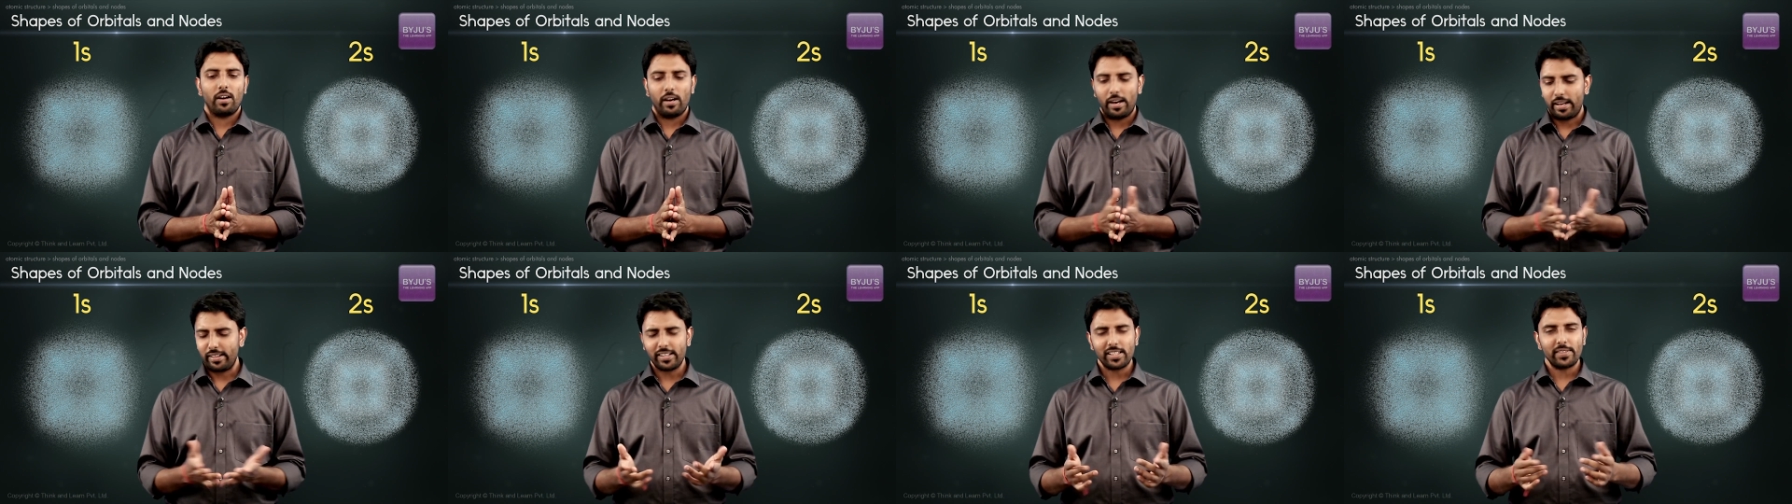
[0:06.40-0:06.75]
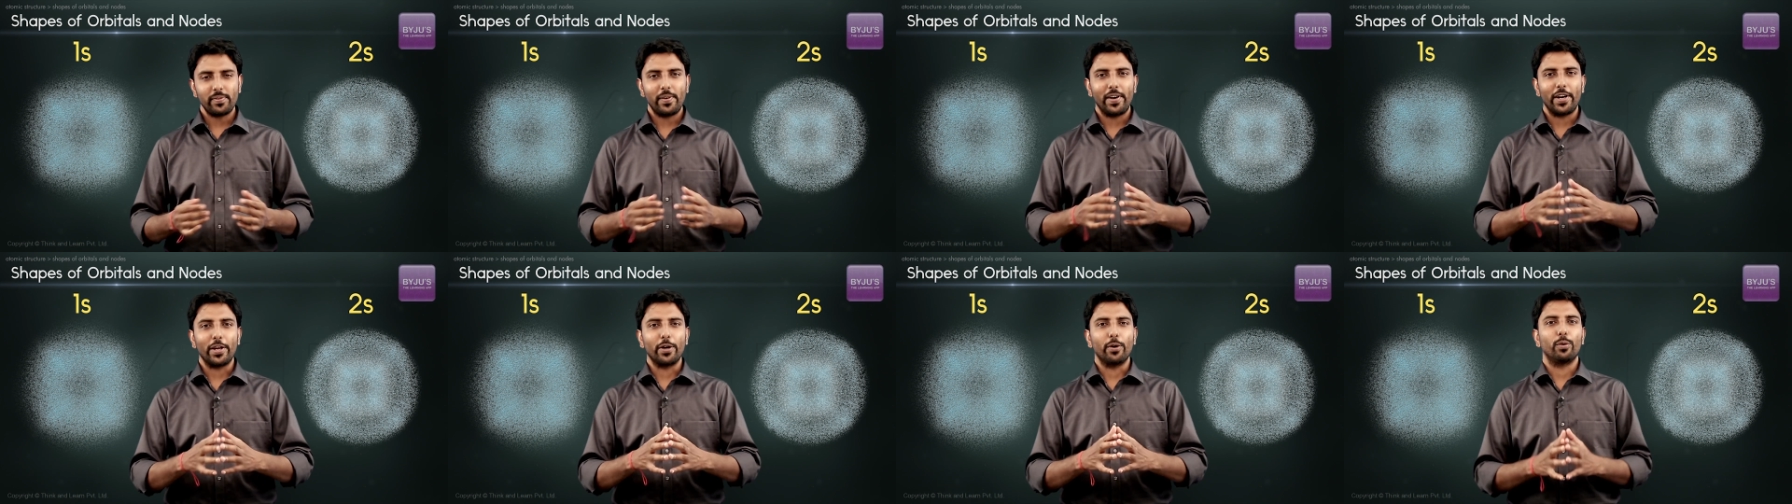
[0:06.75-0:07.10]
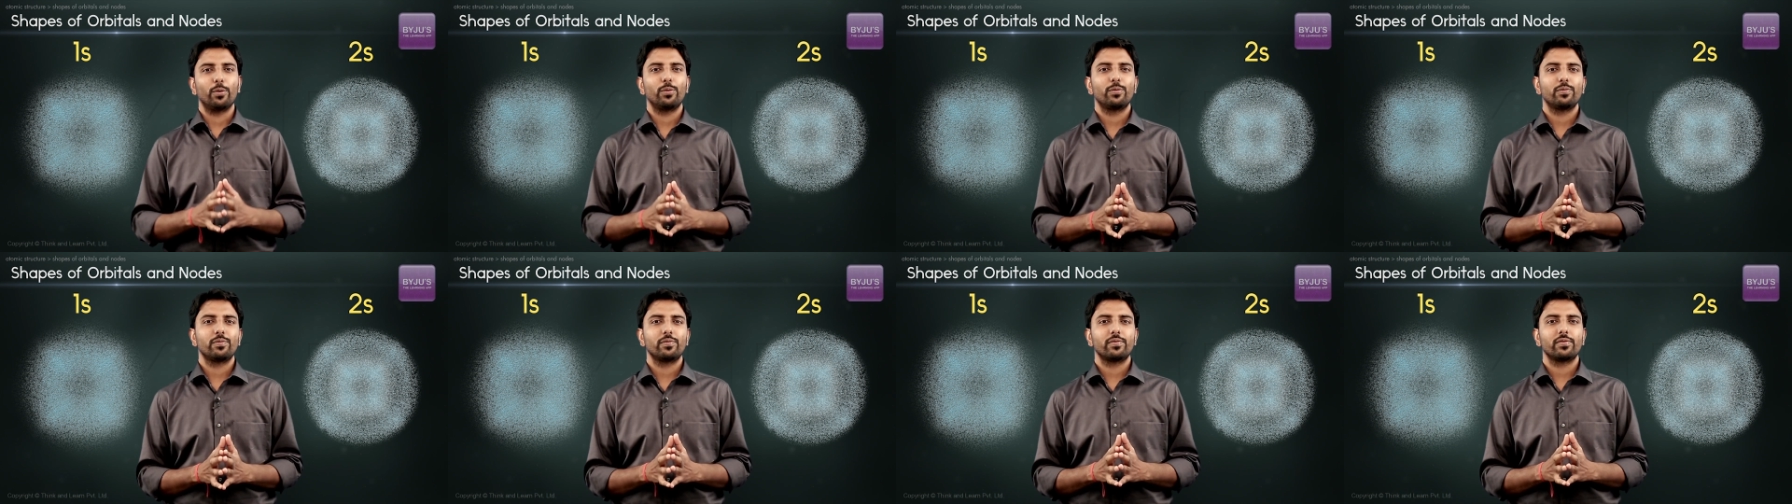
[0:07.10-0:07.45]
In this video,
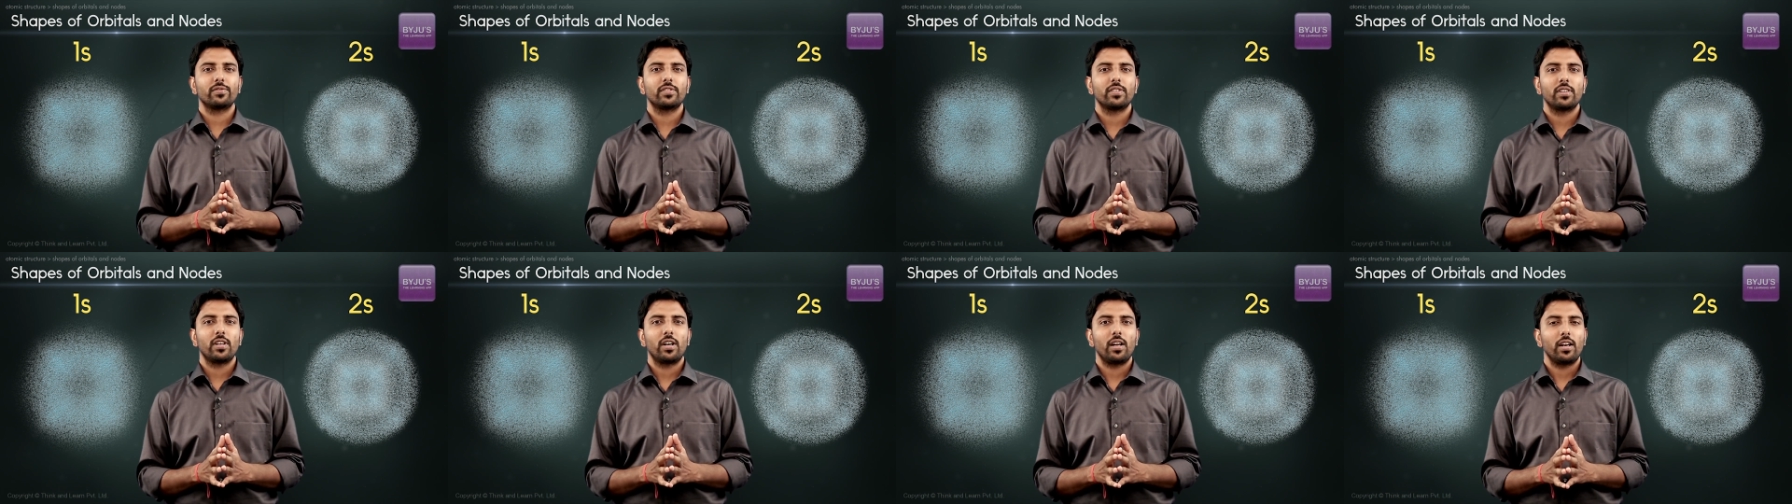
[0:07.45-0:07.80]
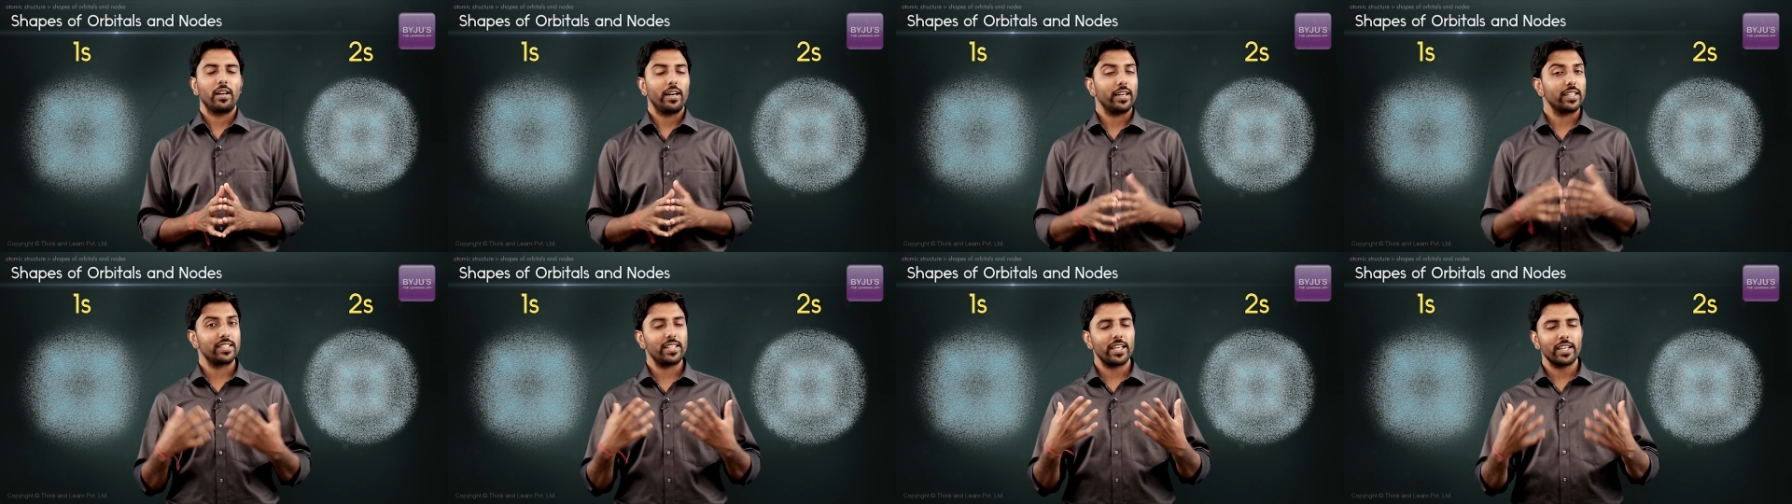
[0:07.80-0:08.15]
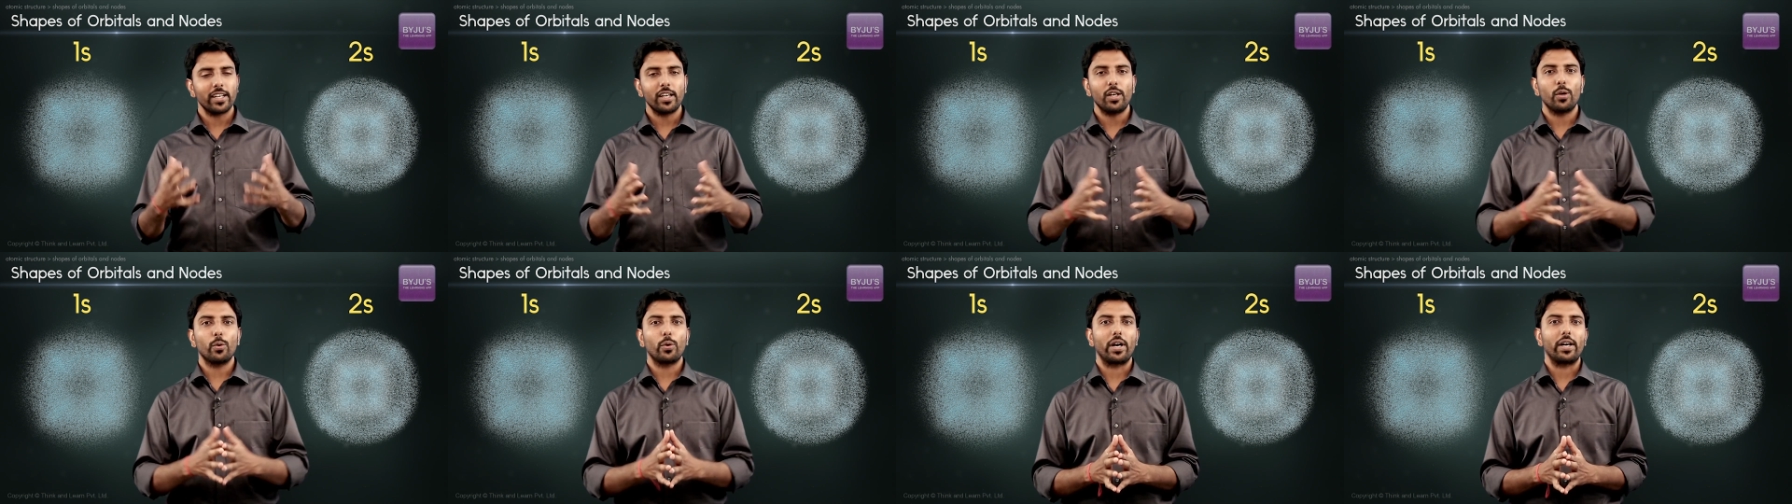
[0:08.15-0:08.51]
let us
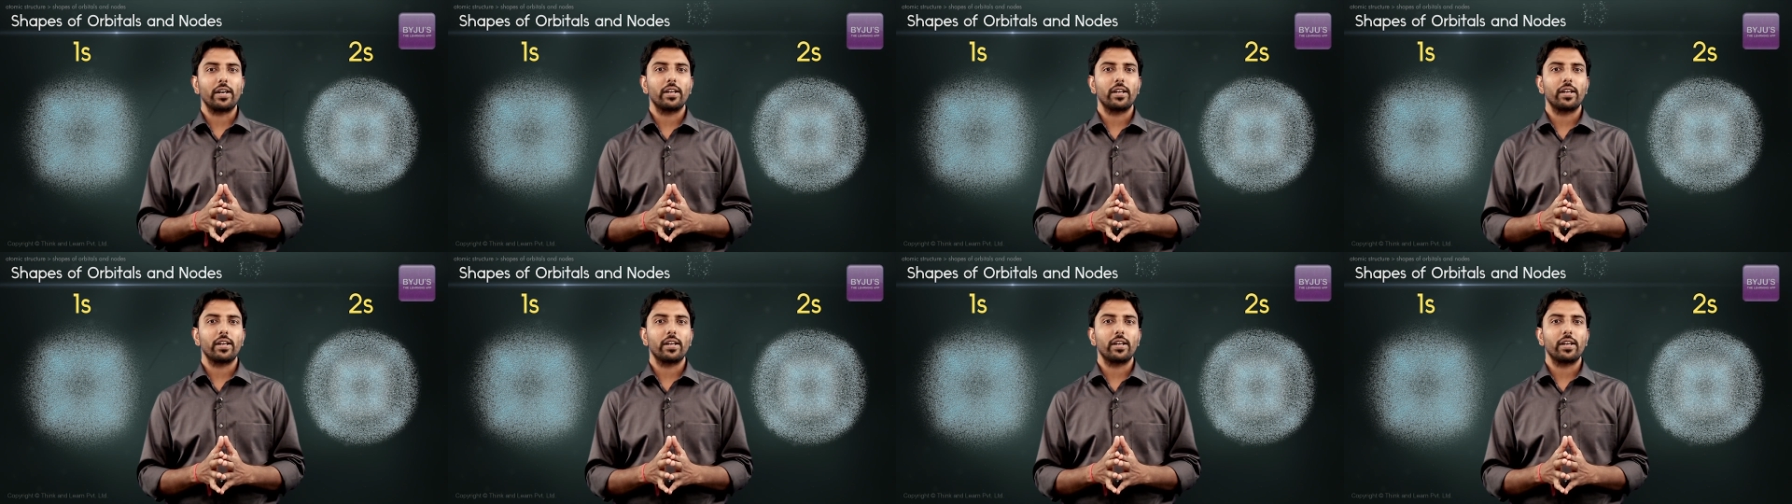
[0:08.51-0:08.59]
take a look